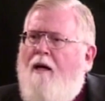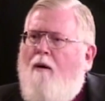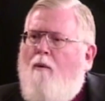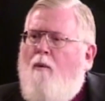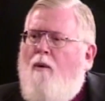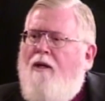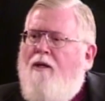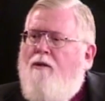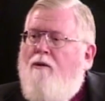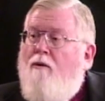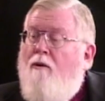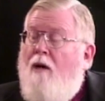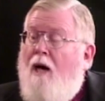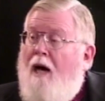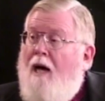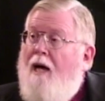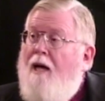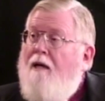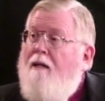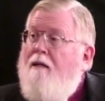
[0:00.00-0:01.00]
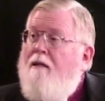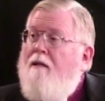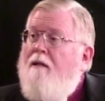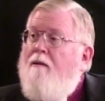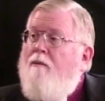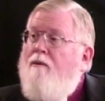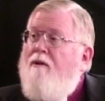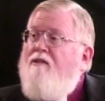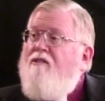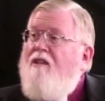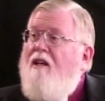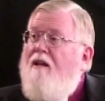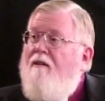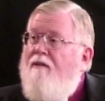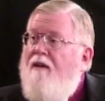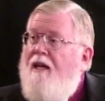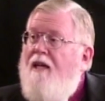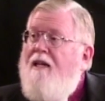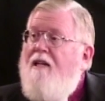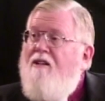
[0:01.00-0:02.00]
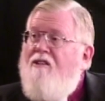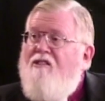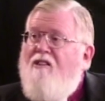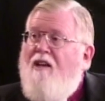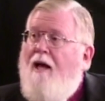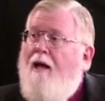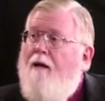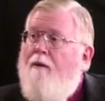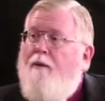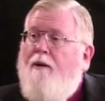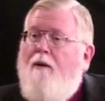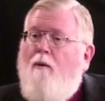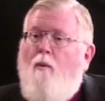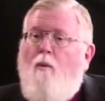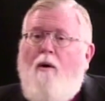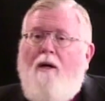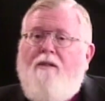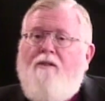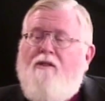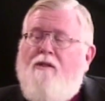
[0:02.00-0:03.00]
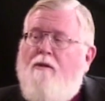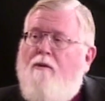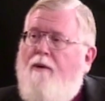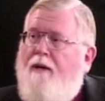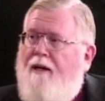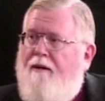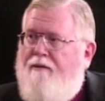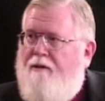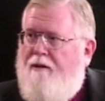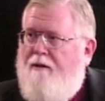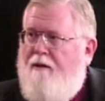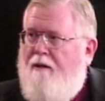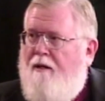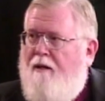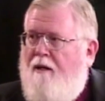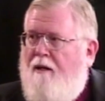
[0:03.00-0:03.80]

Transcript: We do not receive any salary whatsoever